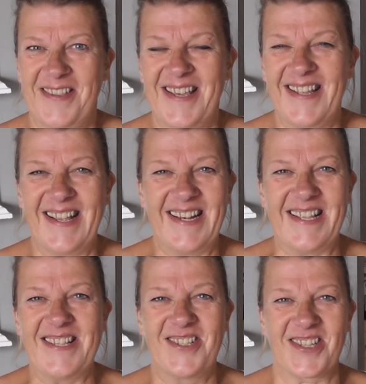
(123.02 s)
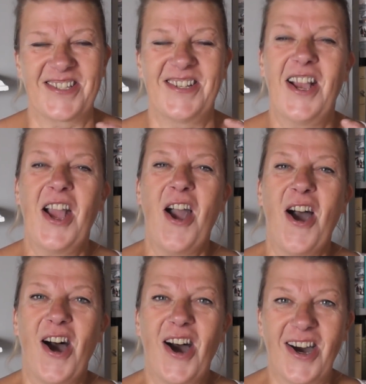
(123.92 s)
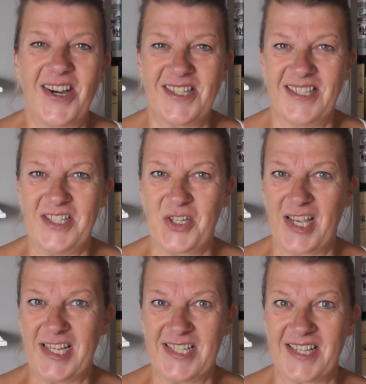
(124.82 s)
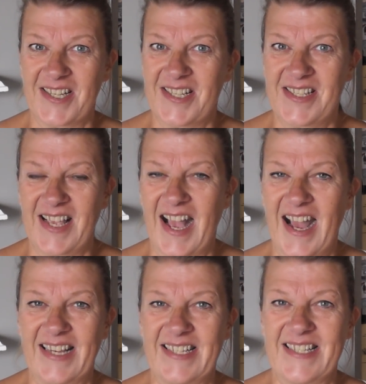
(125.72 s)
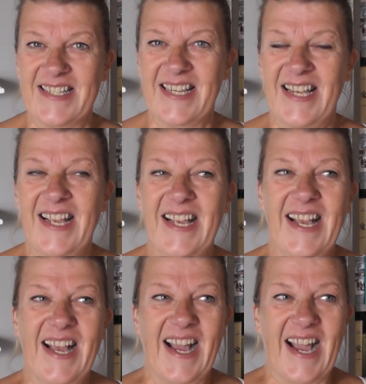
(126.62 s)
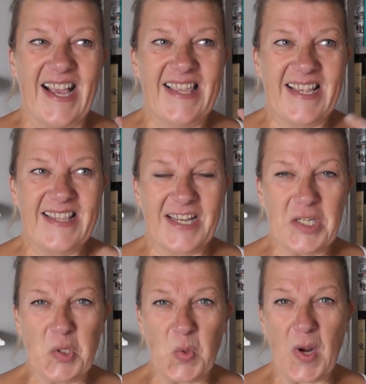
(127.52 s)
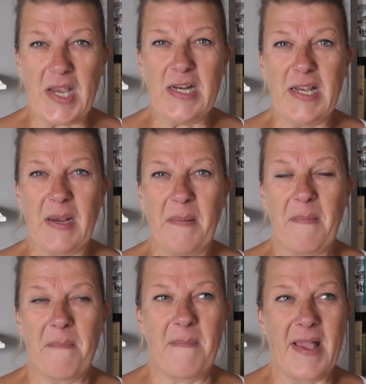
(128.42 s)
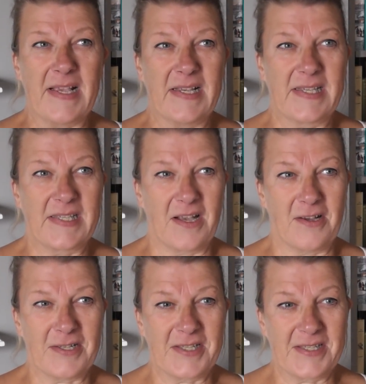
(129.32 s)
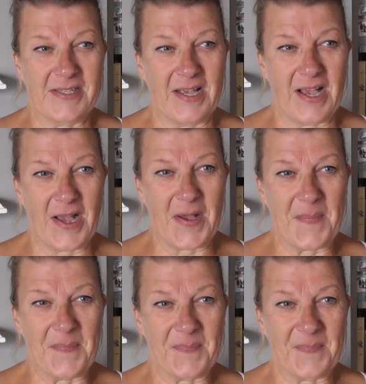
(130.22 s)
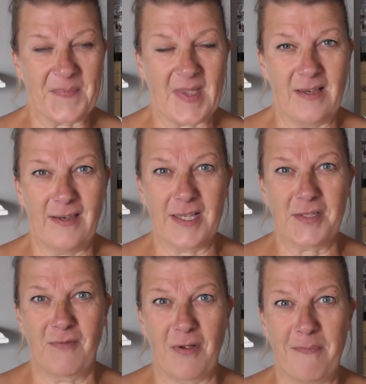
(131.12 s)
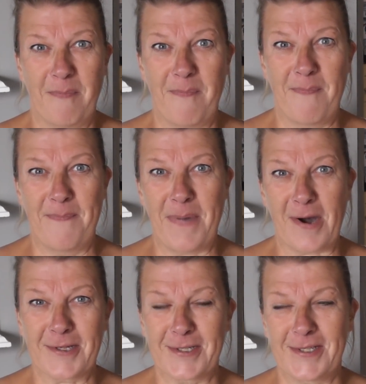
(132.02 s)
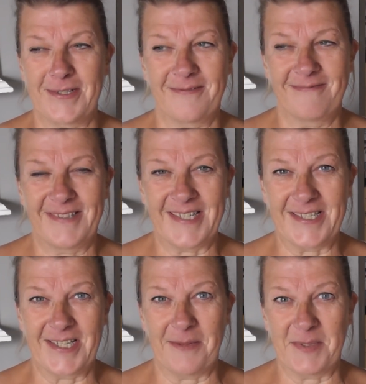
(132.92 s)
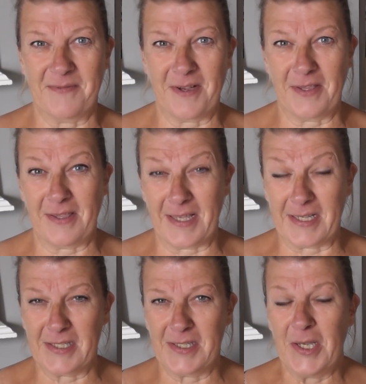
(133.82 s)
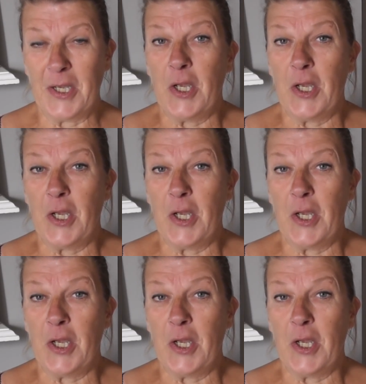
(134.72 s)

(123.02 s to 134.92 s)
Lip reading: with it, and it just utterly drained us. And I think that draining makes us less robust in terms of other things.